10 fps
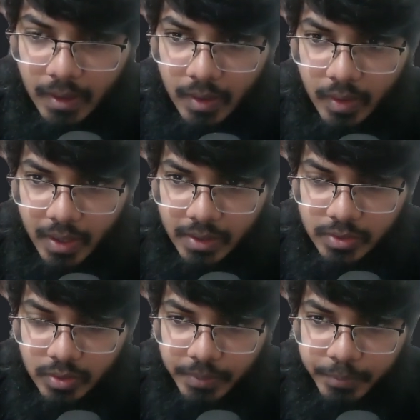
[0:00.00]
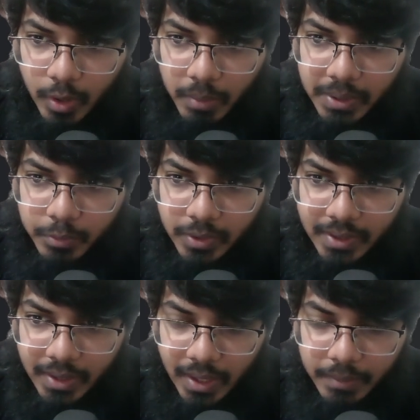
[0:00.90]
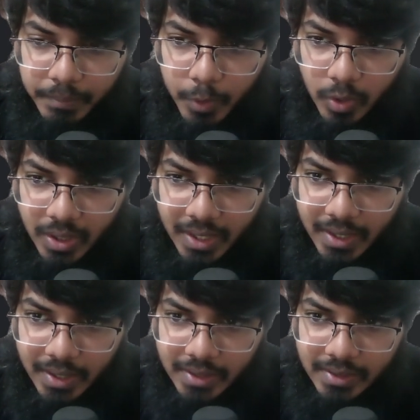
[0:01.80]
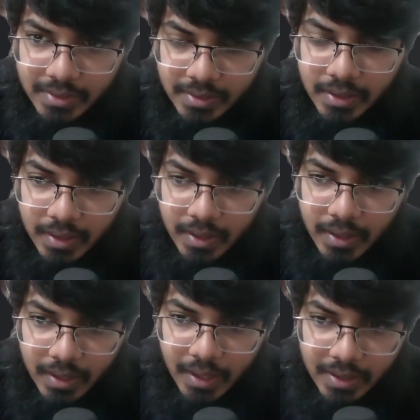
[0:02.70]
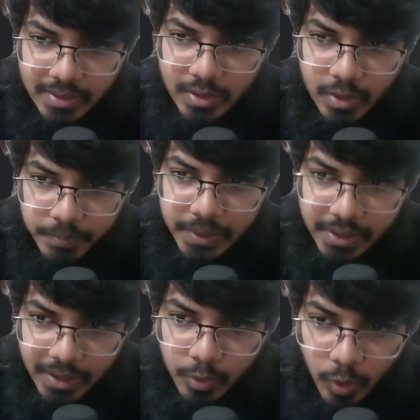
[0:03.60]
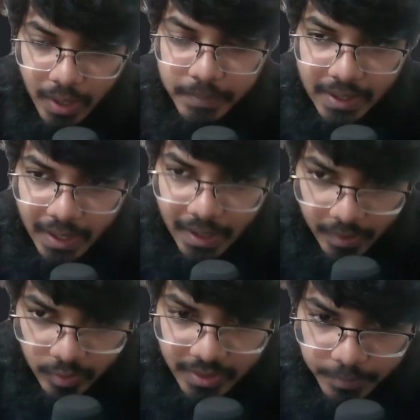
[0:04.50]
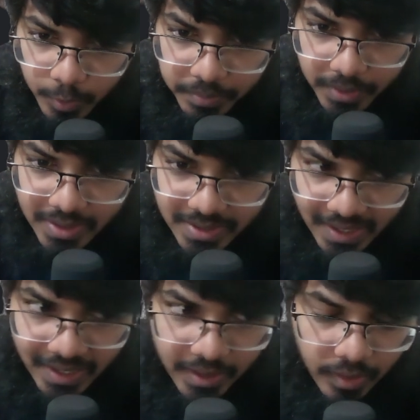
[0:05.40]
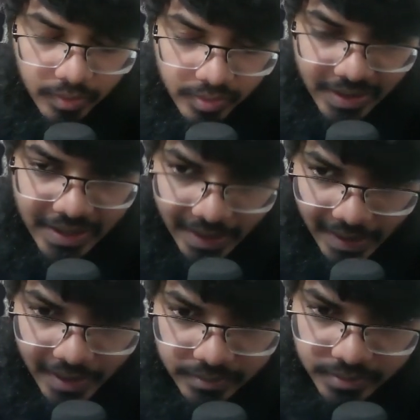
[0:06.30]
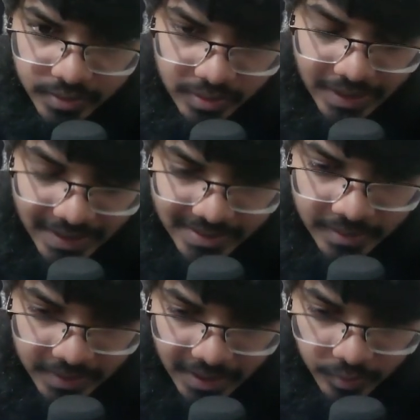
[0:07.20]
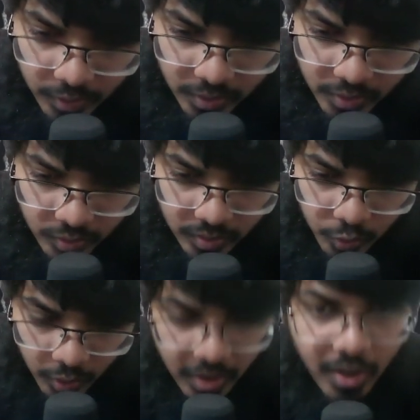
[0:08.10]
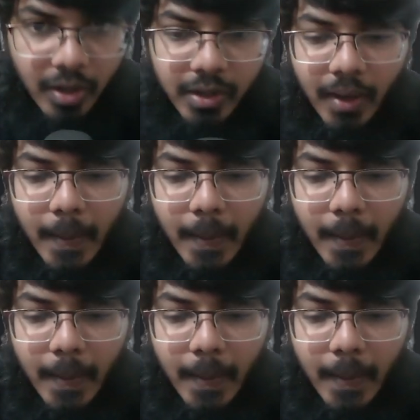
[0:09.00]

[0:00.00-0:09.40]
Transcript: Okay, so the problem with the import is it's completely wiping out the bookmarks that I already have. So that is something I want to work on.